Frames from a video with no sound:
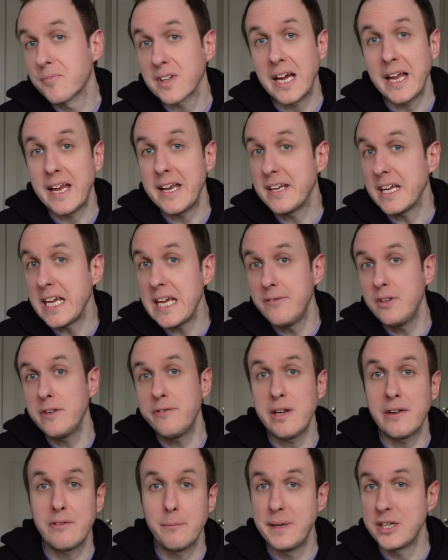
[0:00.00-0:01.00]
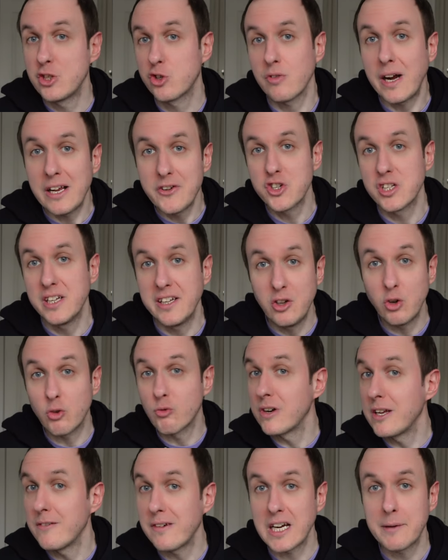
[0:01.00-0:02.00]
And even if you have a big tarantula, not
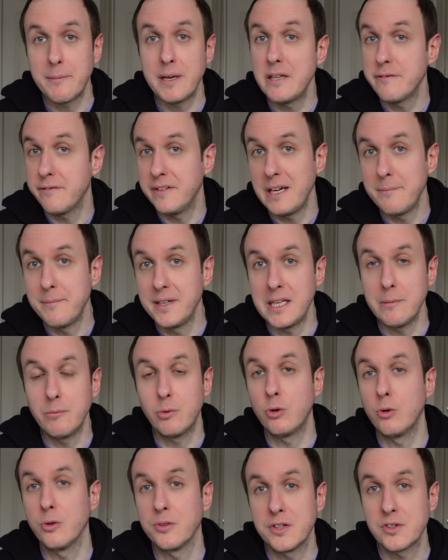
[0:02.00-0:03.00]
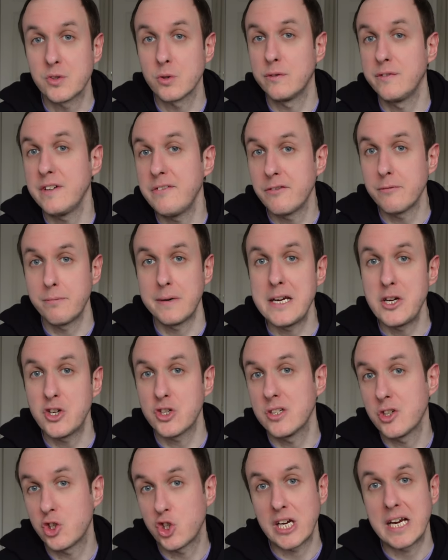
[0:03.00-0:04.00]
really recommended for them anymore. The sort of
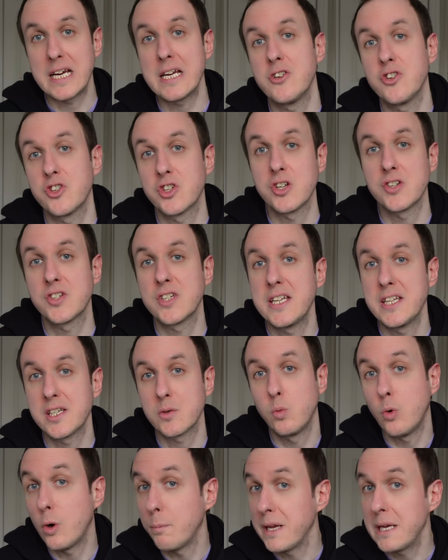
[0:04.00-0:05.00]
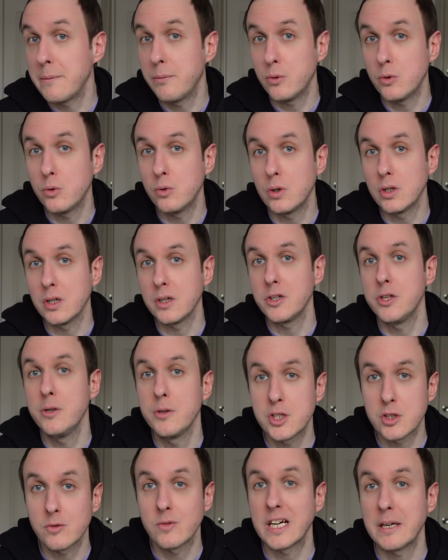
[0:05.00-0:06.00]
information has changed since what people
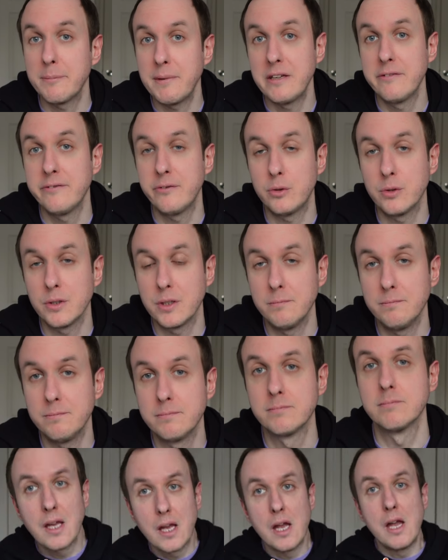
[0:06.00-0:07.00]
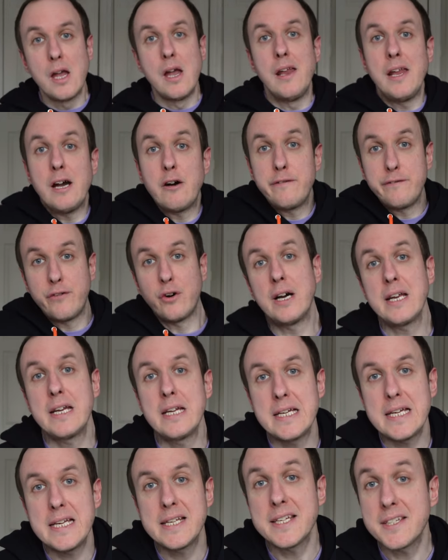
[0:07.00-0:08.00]
used to recommend for them. Now
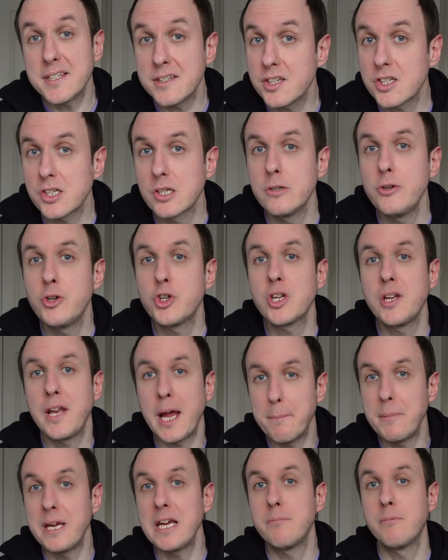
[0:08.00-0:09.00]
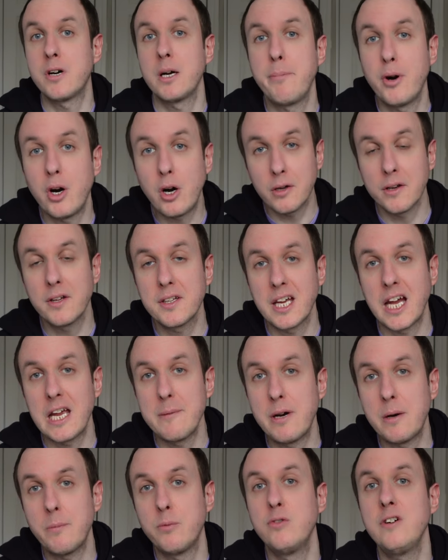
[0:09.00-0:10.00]
finally, this is a solution that me and my partner
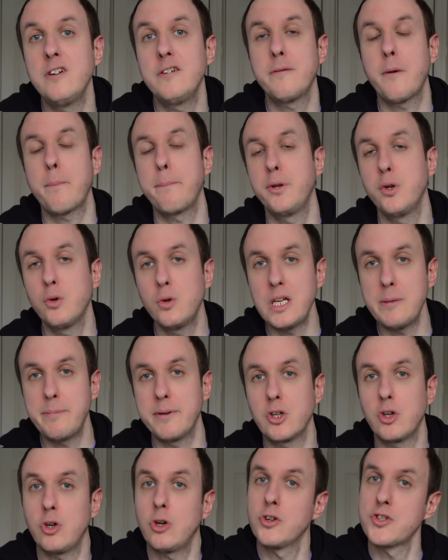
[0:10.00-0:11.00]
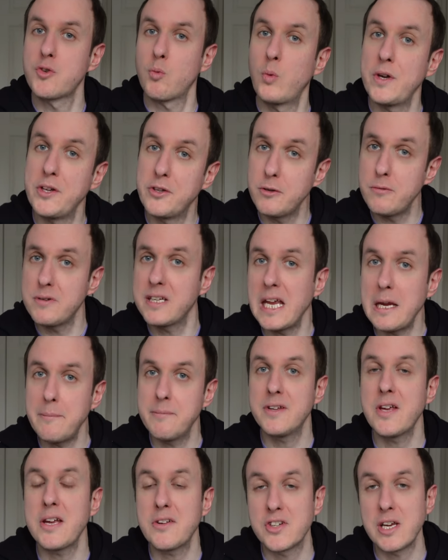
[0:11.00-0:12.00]
came up with purely because we do keep
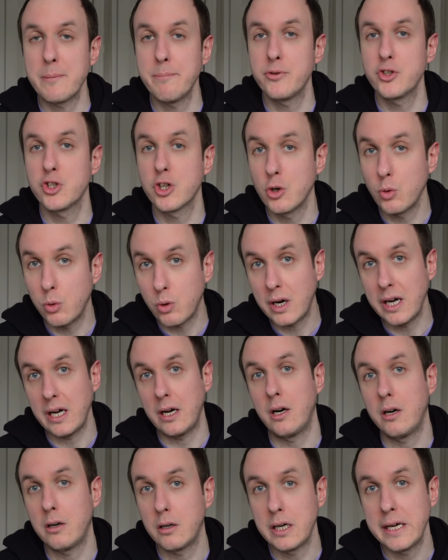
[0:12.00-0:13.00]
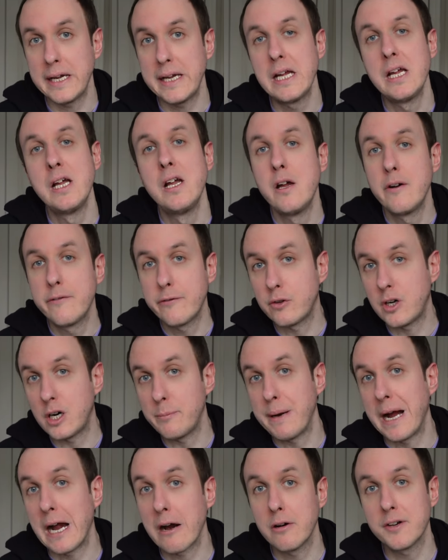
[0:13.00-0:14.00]
the temperature quite high for our
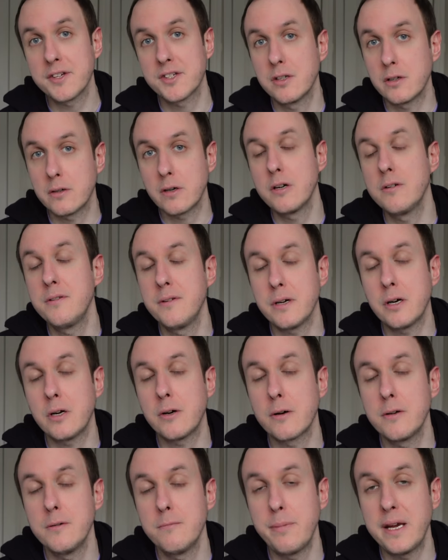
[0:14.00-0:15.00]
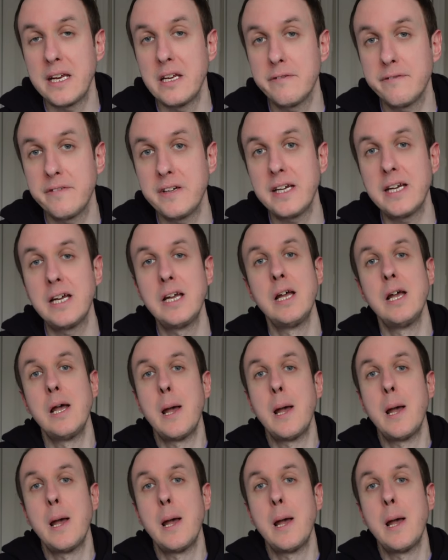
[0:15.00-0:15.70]
parrots and our own benefit.